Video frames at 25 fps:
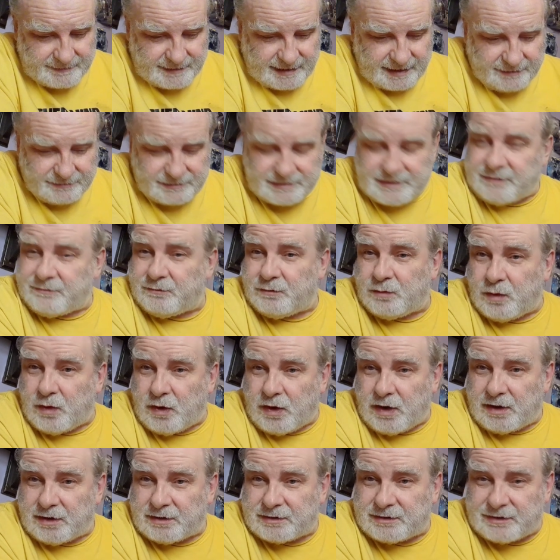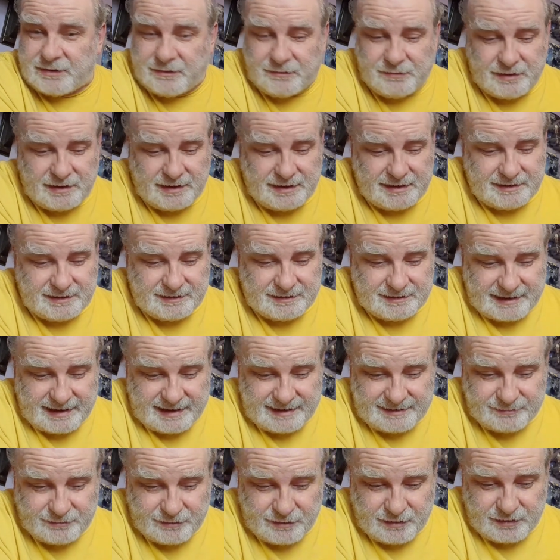He was in Waterworld,
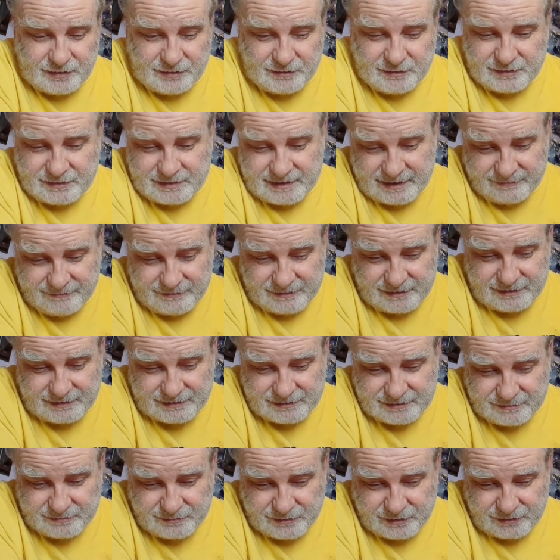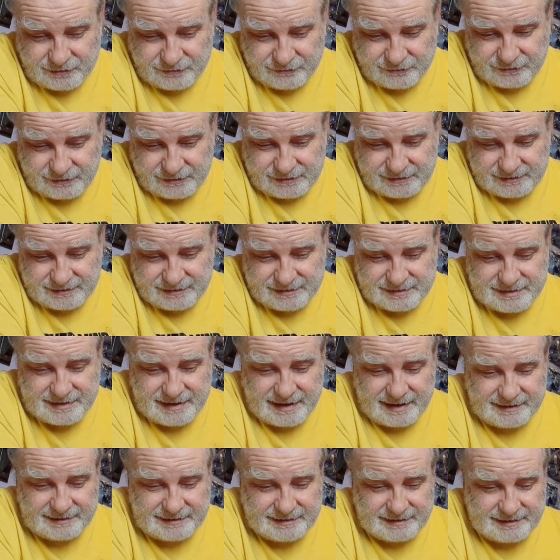Kevin Costner's Waterworld,
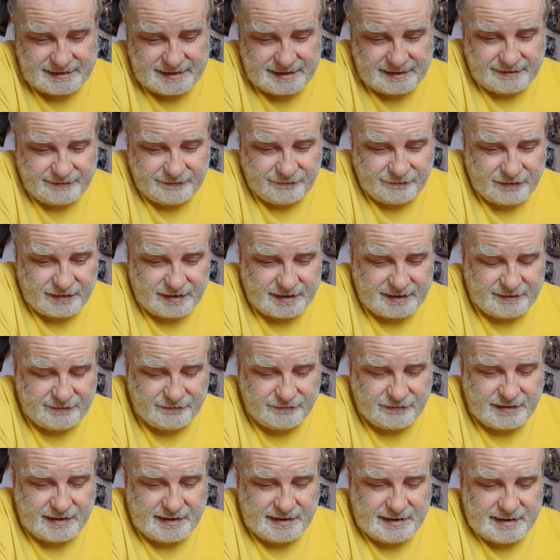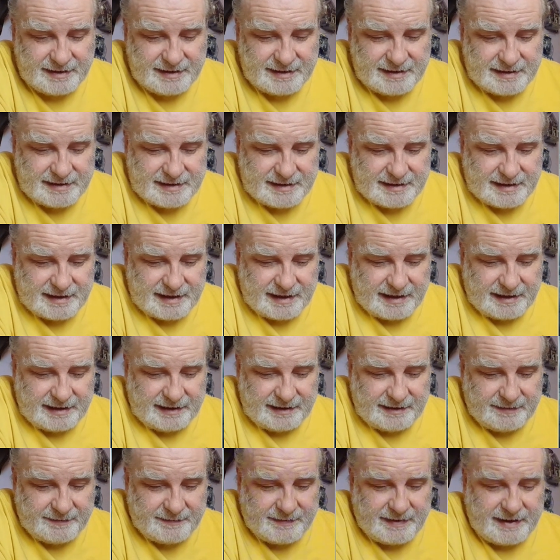1995.
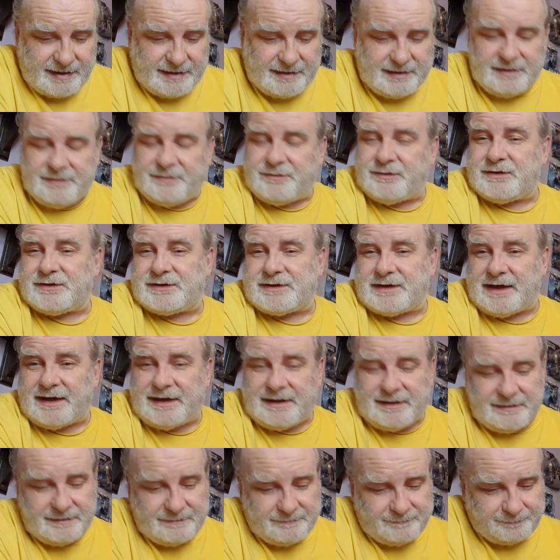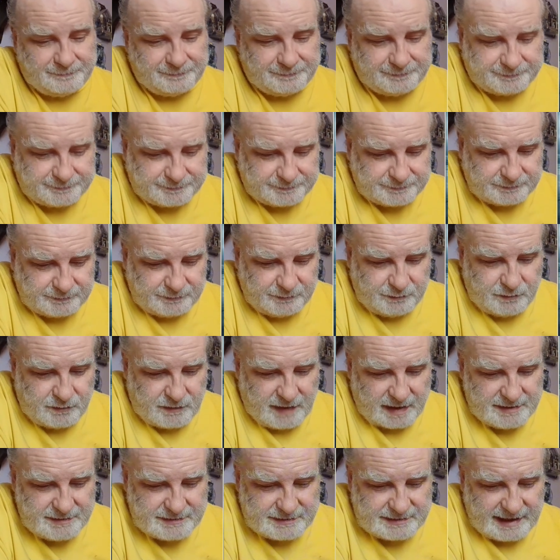And he was in
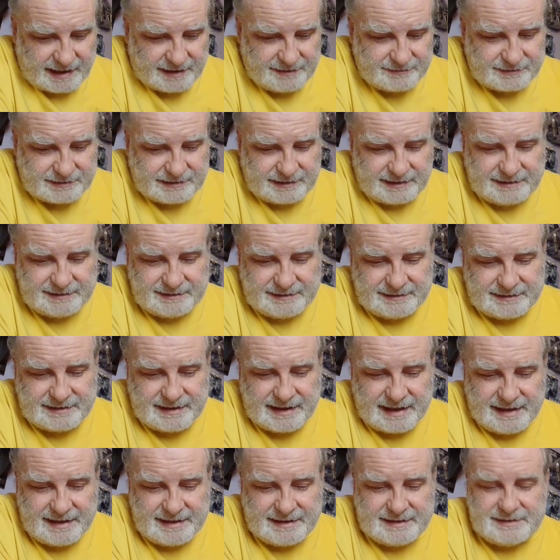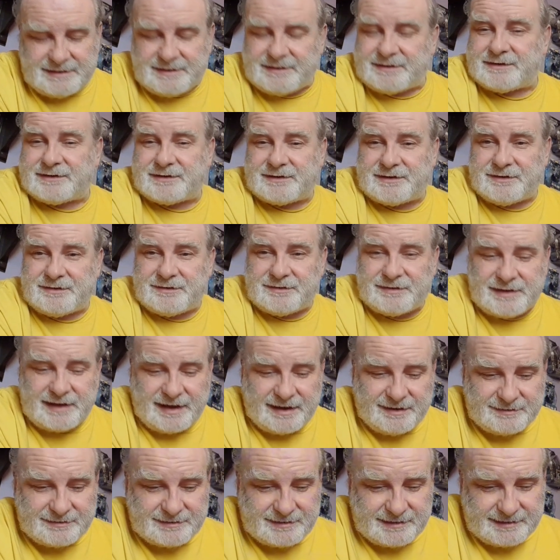Southland Tales,
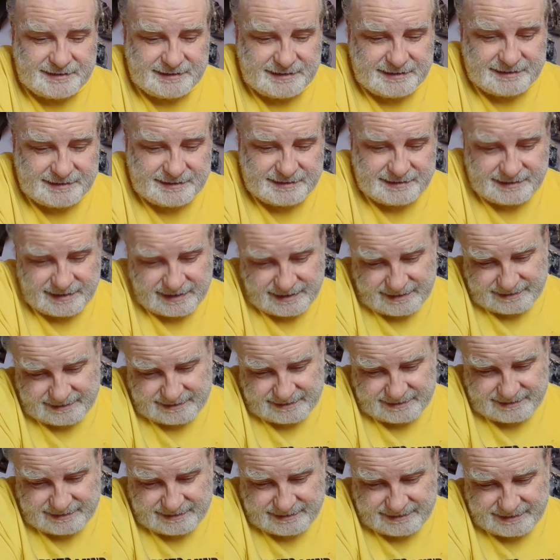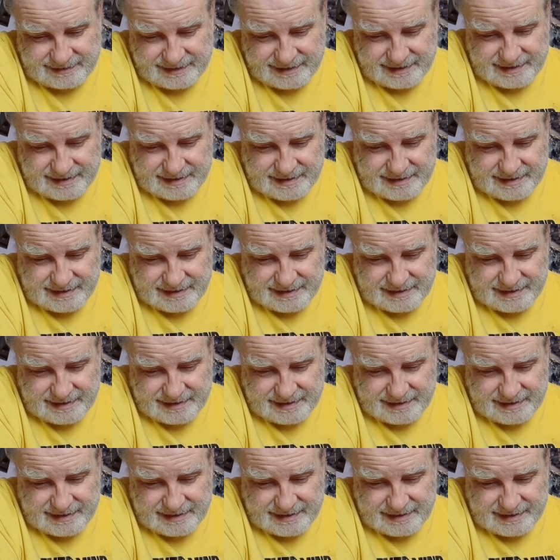2006.